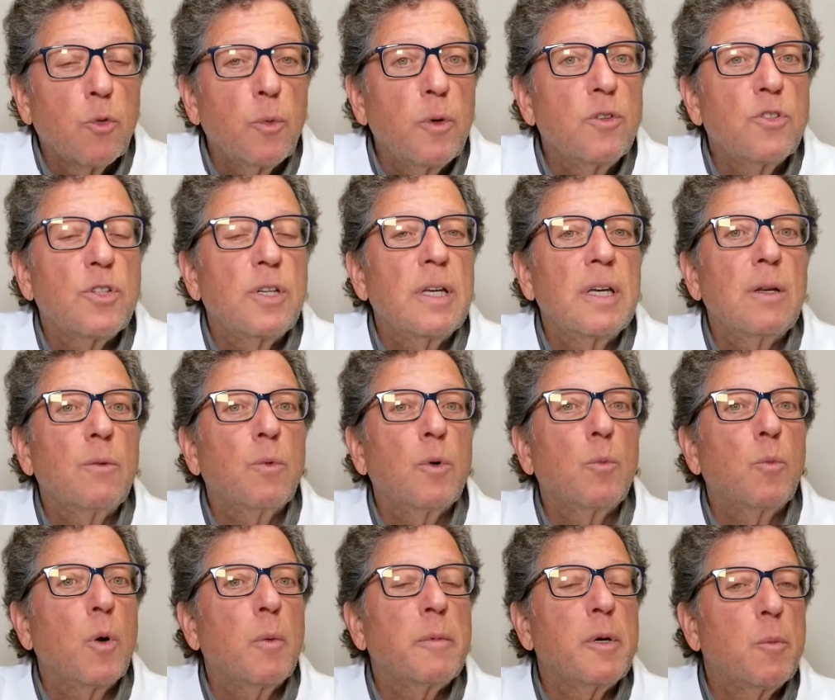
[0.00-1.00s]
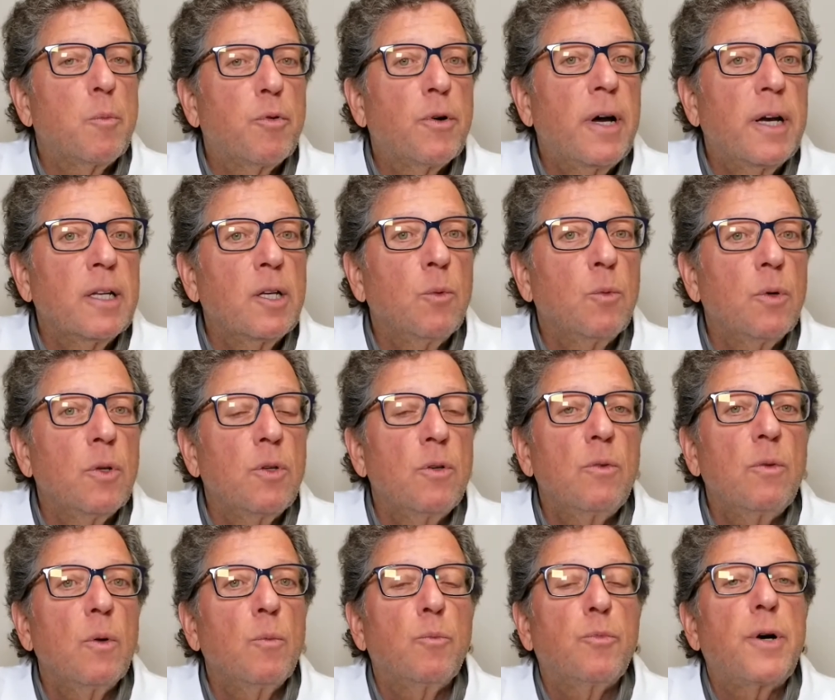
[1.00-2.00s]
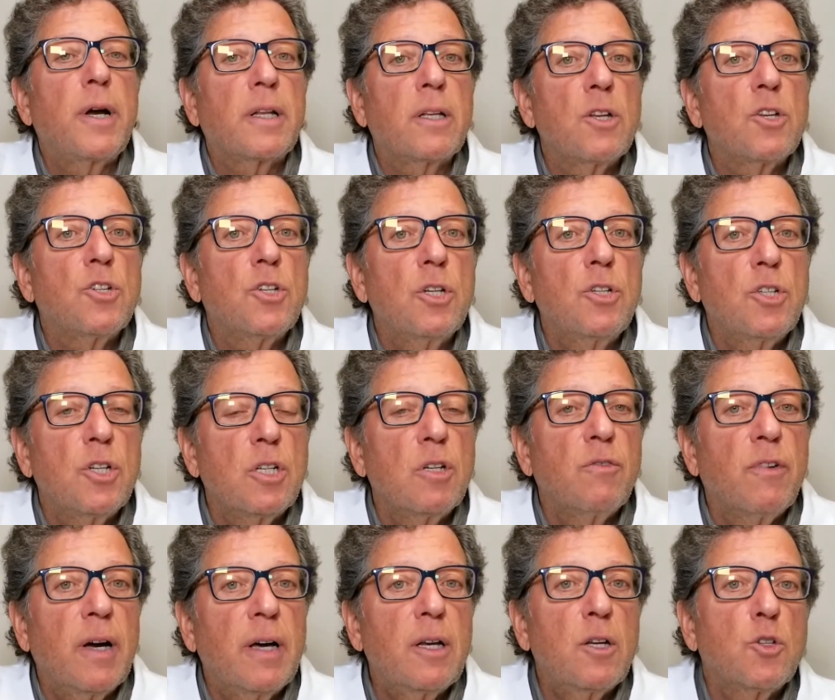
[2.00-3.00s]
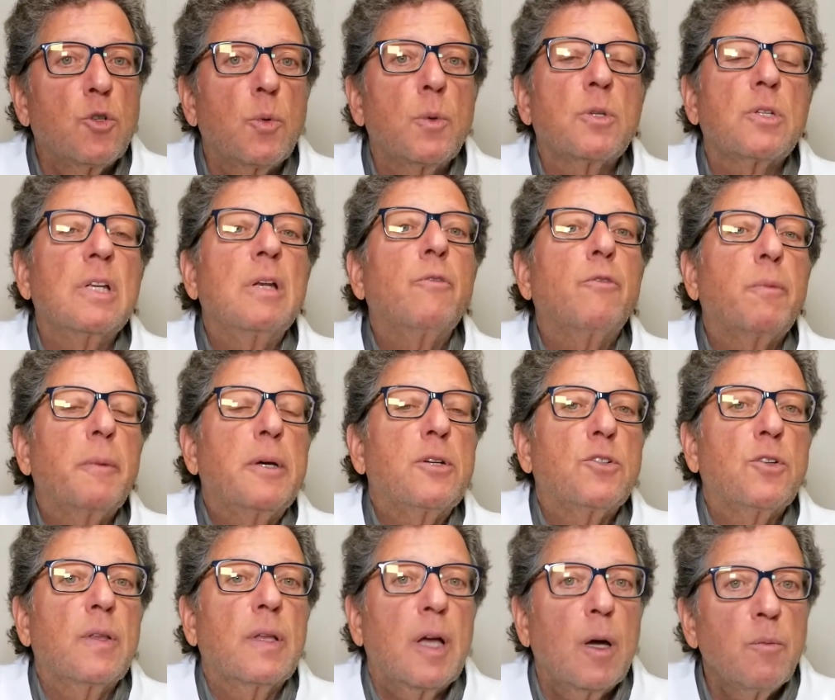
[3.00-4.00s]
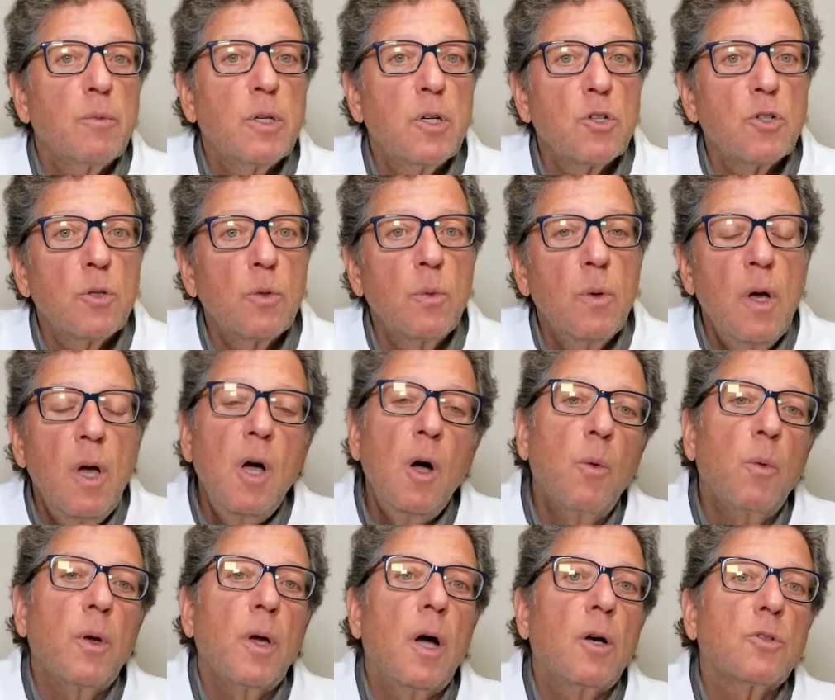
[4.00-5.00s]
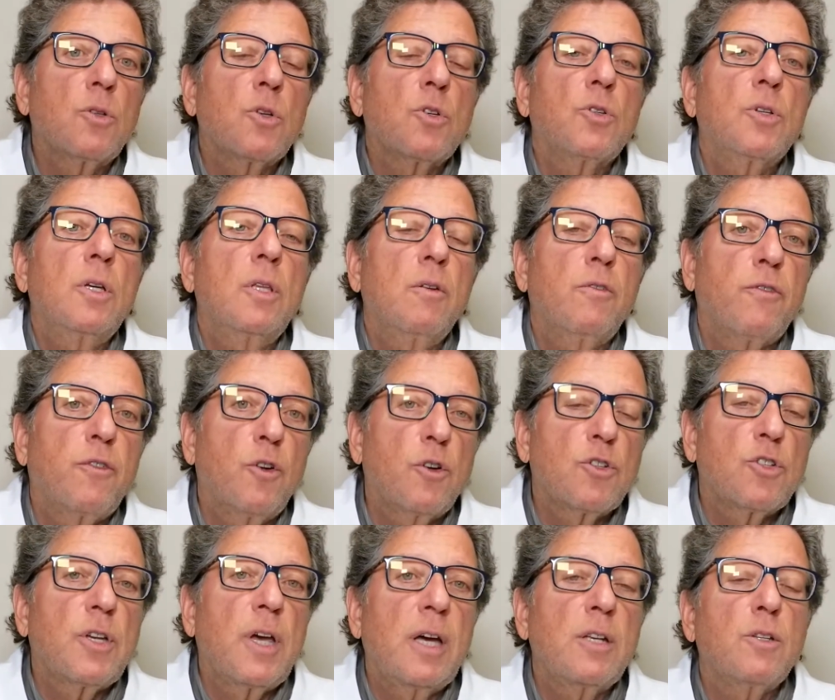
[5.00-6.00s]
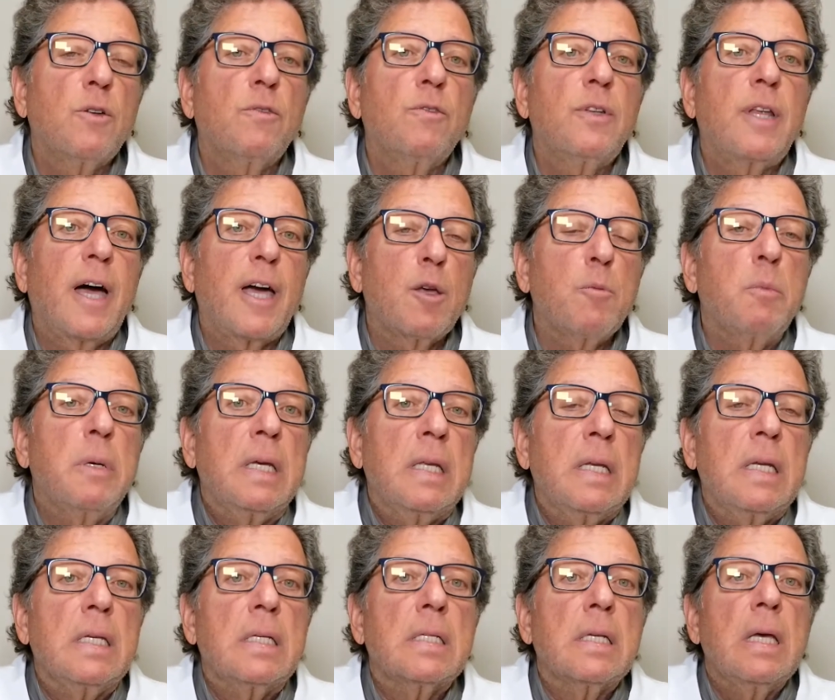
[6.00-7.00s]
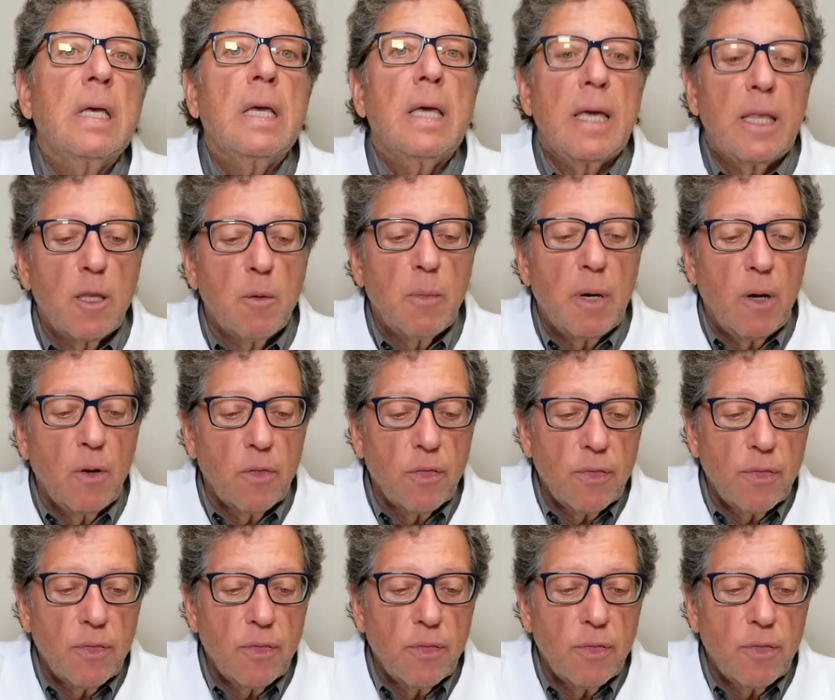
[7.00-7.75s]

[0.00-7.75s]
We see it when women are pregnant with pregnancy gingivitis, which is an inflammation of the gum tissue. We also see the first signs of diabetes in the mouth.